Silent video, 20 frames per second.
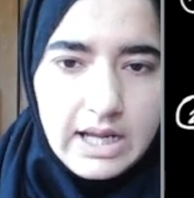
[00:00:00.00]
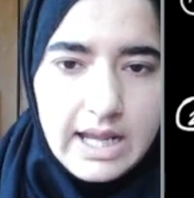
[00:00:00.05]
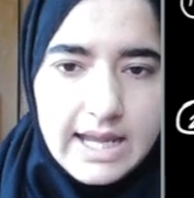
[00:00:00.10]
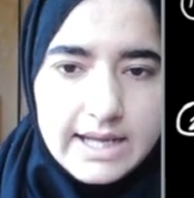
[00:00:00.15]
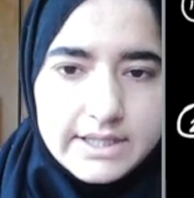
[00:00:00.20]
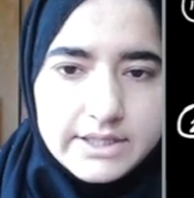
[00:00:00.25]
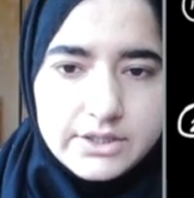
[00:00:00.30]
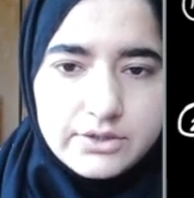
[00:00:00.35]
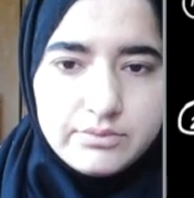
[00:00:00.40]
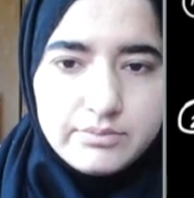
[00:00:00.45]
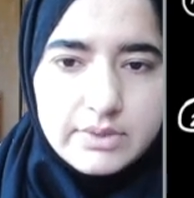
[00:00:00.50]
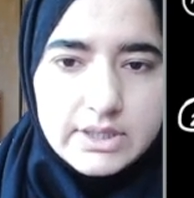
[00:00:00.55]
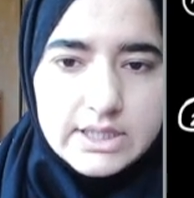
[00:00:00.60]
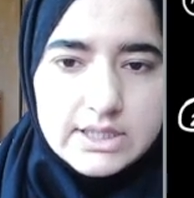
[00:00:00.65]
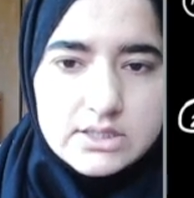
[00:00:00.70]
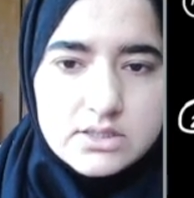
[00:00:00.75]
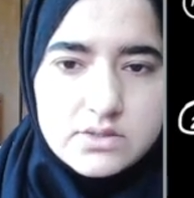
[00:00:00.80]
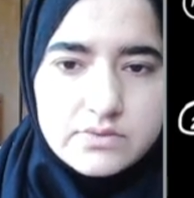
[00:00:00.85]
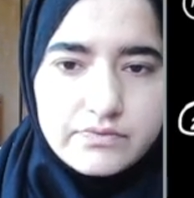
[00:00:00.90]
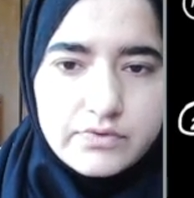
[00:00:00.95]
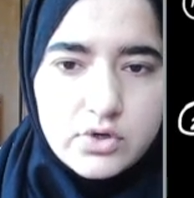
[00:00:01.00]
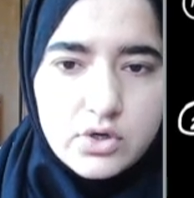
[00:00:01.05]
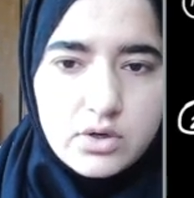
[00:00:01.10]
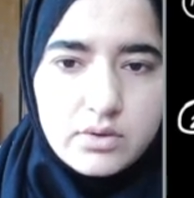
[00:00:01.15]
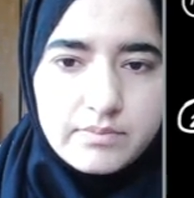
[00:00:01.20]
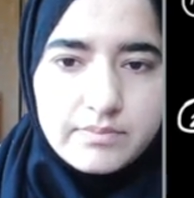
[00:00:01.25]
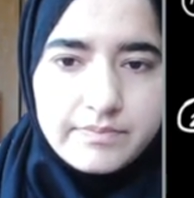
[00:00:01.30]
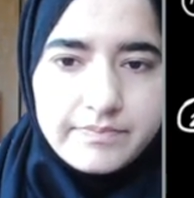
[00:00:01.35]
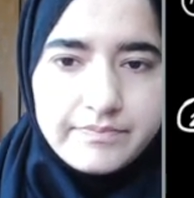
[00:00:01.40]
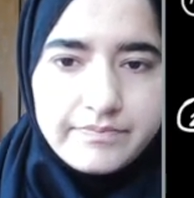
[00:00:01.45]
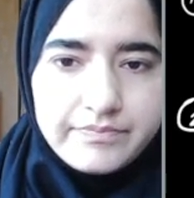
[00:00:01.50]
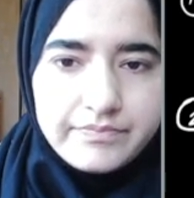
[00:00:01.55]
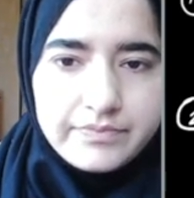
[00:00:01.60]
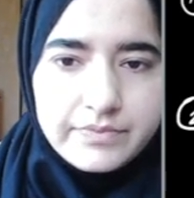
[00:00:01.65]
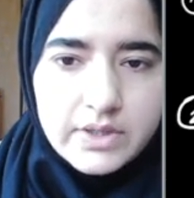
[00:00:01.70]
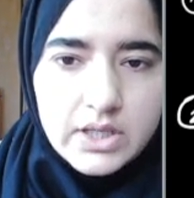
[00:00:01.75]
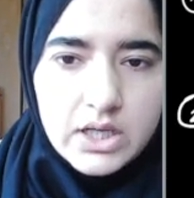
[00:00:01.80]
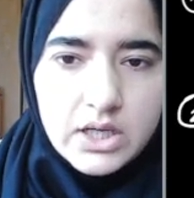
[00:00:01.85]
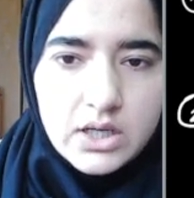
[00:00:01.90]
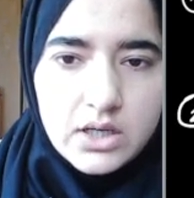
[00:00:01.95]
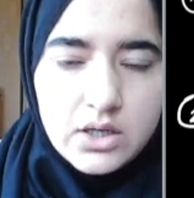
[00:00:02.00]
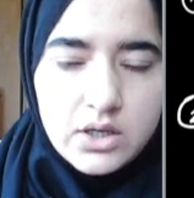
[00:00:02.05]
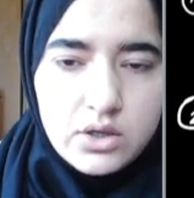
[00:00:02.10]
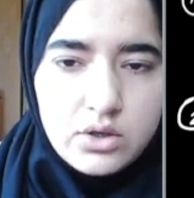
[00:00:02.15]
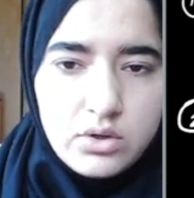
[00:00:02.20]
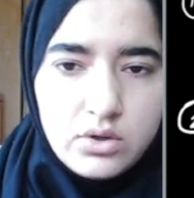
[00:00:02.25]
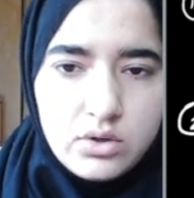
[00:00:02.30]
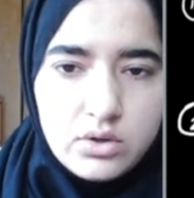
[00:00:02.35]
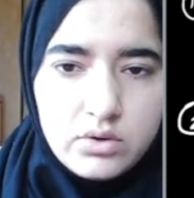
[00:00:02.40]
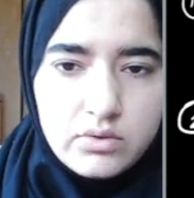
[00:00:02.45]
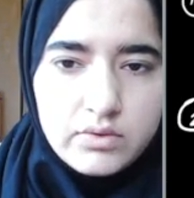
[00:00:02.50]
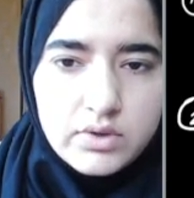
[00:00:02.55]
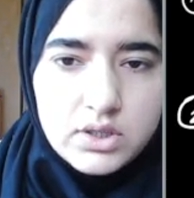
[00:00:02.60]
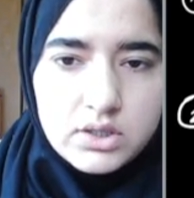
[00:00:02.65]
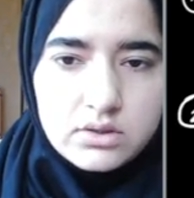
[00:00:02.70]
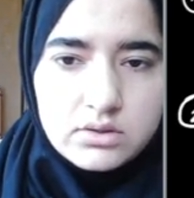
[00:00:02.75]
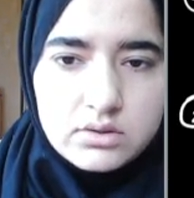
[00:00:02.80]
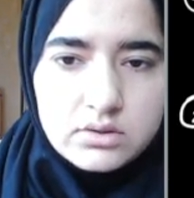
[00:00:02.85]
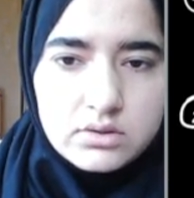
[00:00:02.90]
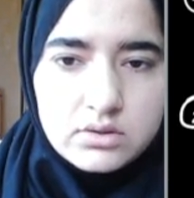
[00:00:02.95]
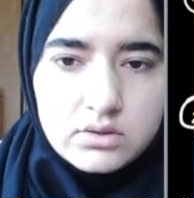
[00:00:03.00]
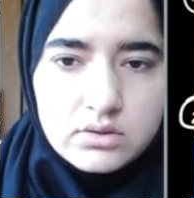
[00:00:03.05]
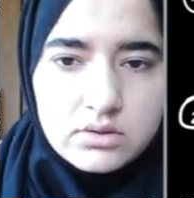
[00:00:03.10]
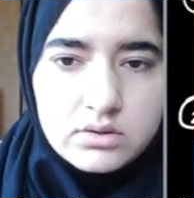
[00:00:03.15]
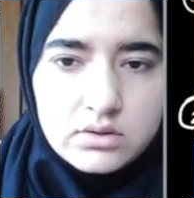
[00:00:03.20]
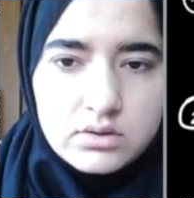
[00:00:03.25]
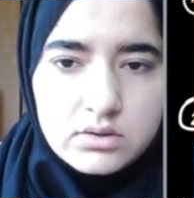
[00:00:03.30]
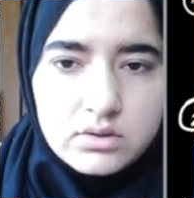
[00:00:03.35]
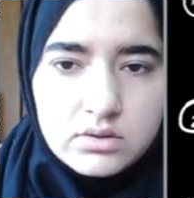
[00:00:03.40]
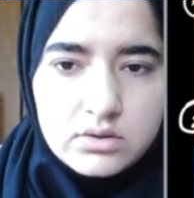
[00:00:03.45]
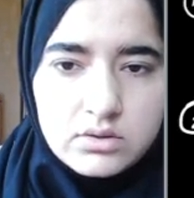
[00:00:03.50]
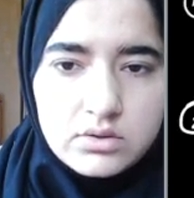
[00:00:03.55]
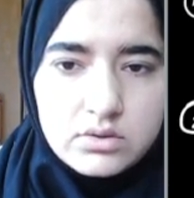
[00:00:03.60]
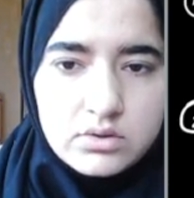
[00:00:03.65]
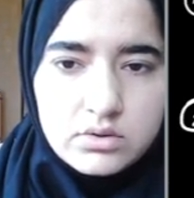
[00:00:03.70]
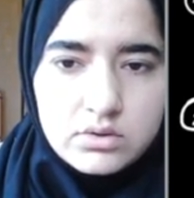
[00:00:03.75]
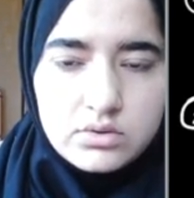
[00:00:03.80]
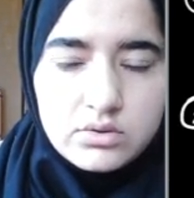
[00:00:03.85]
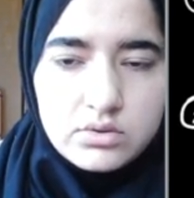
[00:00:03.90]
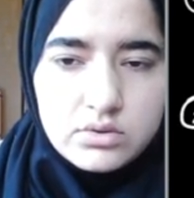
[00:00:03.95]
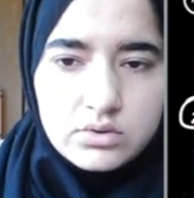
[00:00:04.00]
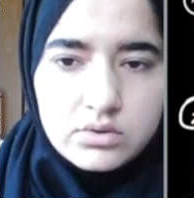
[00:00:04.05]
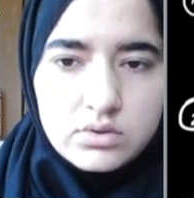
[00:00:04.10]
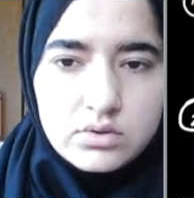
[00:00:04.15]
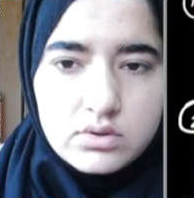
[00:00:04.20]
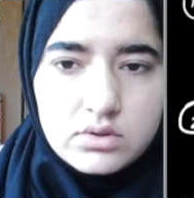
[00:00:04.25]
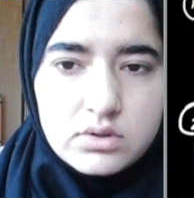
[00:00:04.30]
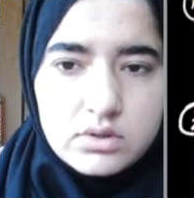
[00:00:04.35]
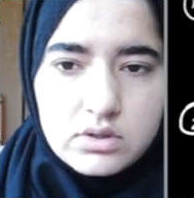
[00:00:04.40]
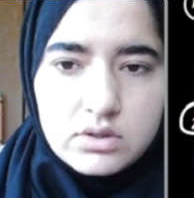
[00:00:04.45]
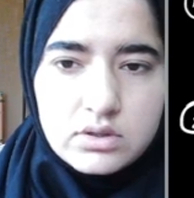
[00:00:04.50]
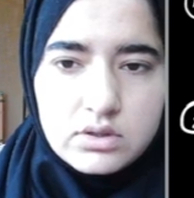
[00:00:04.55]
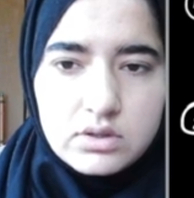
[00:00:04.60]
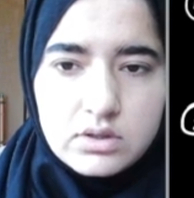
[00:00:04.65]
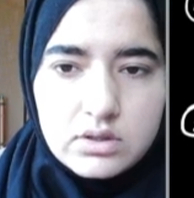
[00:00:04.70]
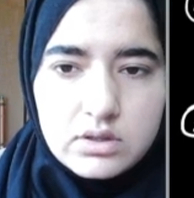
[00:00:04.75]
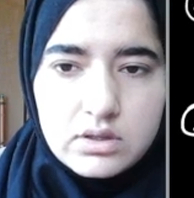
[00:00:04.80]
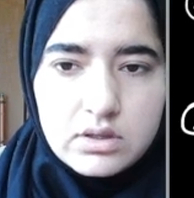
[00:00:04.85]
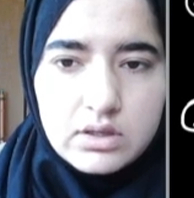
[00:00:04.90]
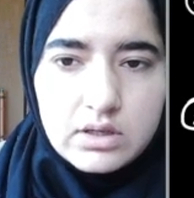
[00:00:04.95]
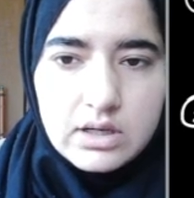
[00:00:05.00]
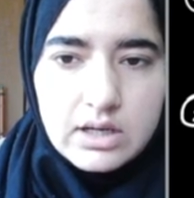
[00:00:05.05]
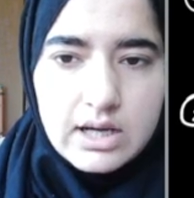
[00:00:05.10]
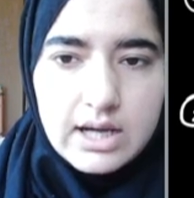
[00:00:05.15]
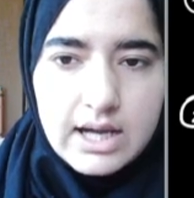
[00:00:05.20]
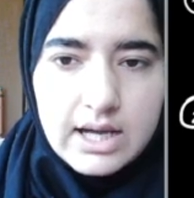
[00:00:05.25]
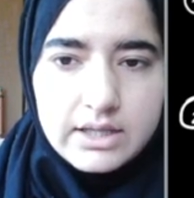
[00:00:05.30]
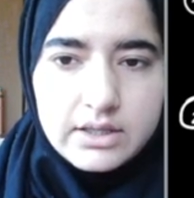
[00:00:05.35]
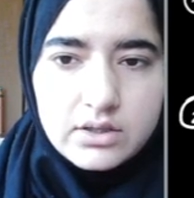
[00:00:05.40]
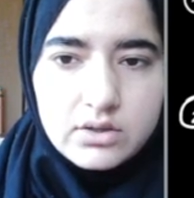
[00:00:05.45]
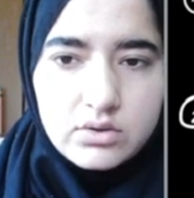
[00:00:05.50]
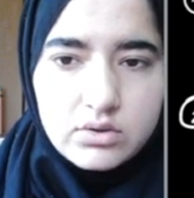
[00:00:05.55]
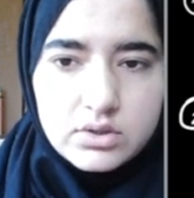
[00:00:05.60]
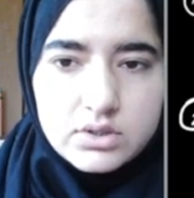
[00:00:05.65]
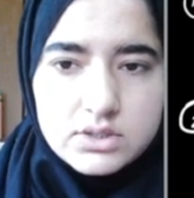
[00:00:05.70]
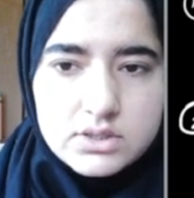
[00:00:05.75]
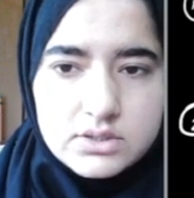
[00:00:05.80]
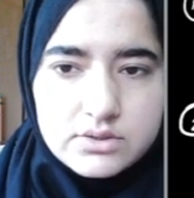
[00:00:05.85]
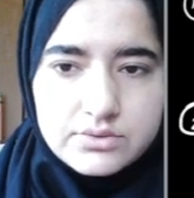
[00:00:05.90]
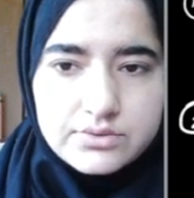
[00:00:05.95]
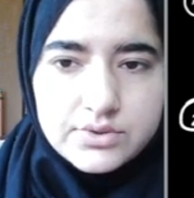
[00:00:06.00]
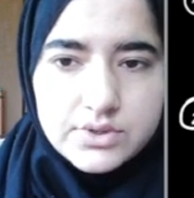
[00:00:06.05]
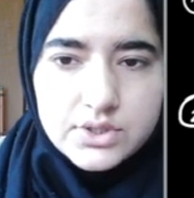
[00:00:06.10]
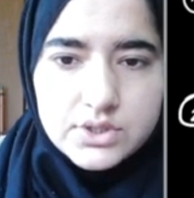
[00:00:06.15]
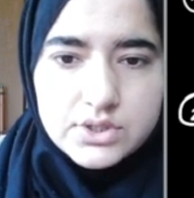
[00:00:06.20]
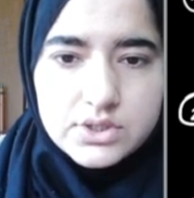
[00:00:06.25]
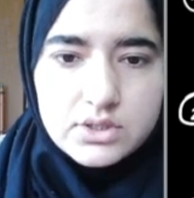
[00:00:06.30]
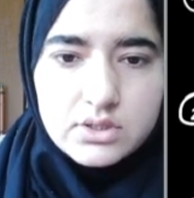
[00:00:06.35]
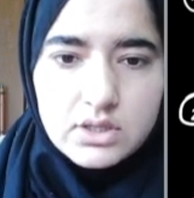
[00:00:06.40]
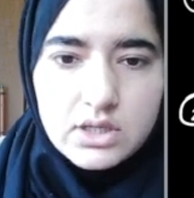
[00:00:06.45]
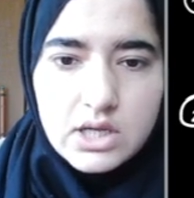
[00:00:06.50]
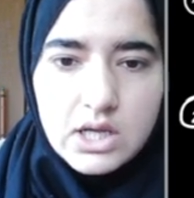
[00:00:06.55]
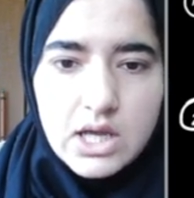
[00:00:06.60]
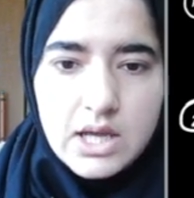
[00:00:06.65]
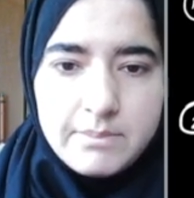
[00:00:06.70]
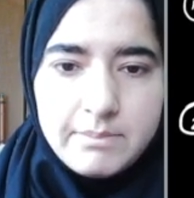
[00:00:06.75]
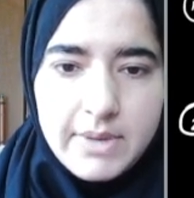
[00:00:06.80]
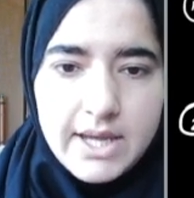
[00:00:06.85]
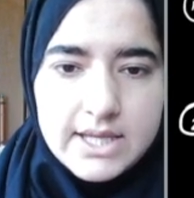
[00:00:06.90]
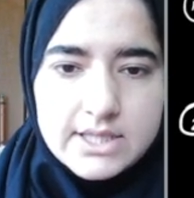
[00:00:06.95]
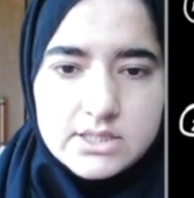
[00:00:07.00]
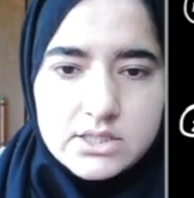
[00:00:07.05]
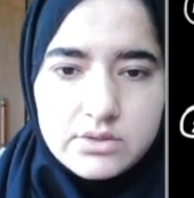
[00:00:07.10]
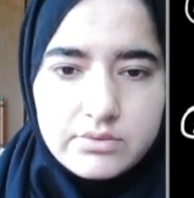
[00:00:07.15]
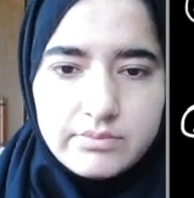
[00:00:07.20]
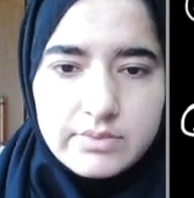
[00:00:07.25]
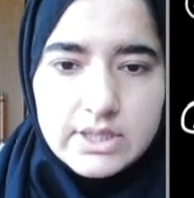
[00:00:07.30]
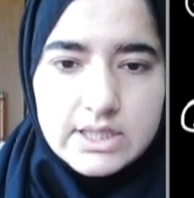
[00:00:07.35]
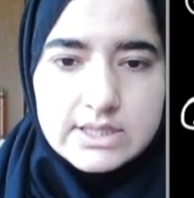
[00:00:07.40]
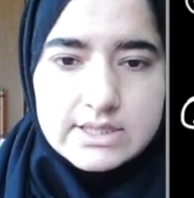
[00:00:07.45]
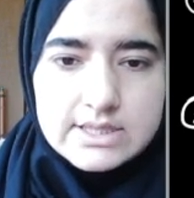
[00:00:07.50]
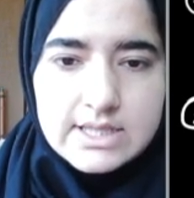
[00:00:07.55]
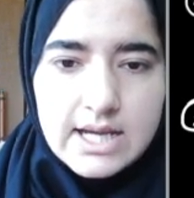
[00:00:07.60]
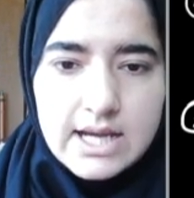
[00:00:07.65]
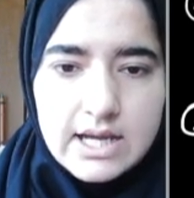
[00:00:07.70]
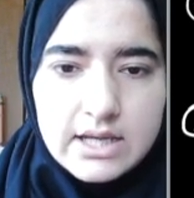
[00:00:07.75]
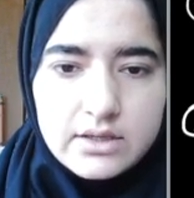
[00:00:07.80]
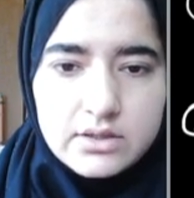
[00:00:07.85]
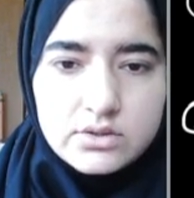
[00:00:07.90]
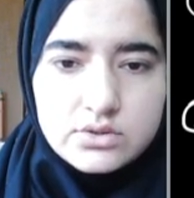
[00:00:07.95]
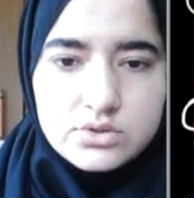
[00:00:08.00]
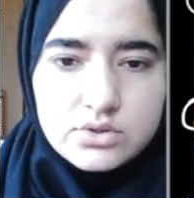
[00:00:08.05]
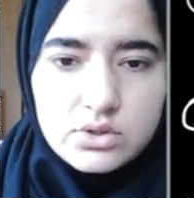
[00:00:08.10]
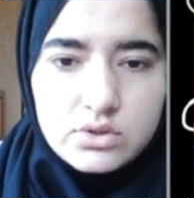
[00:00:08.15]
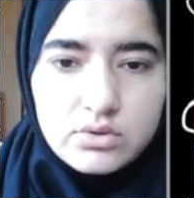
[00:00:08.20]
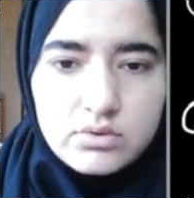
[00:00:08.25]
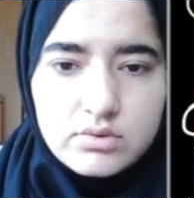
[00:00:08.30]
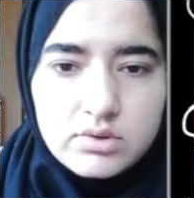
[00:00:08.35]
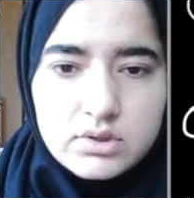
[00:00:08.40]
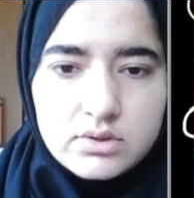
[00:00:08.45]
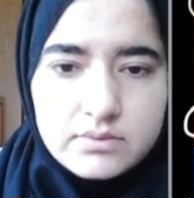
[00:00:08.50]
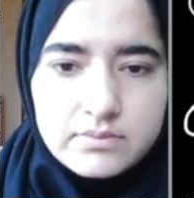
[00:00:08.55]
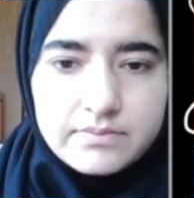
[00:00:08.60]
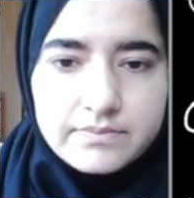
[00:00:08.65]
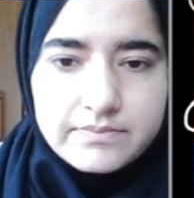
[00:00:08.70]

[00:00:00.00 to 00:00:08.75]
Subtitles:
active means from lower to higher concentration. Passive means higher to lower.